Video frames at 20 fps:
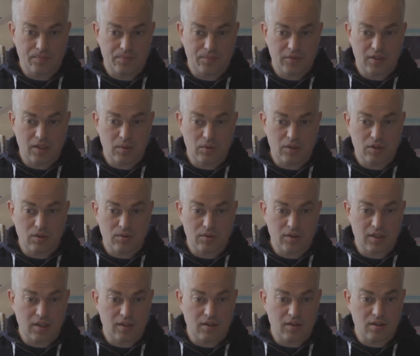Then we don't
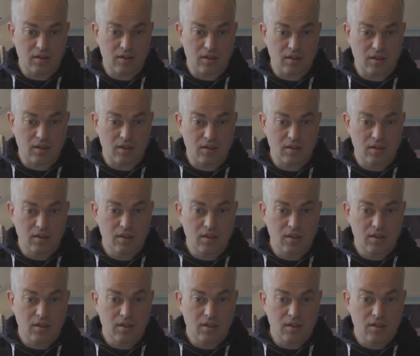get the
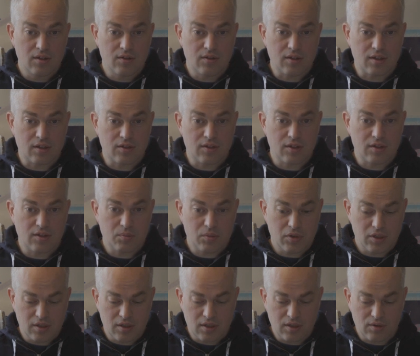success
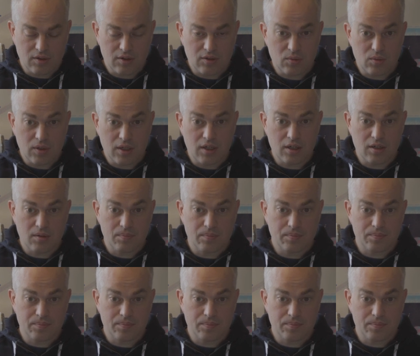printout as well.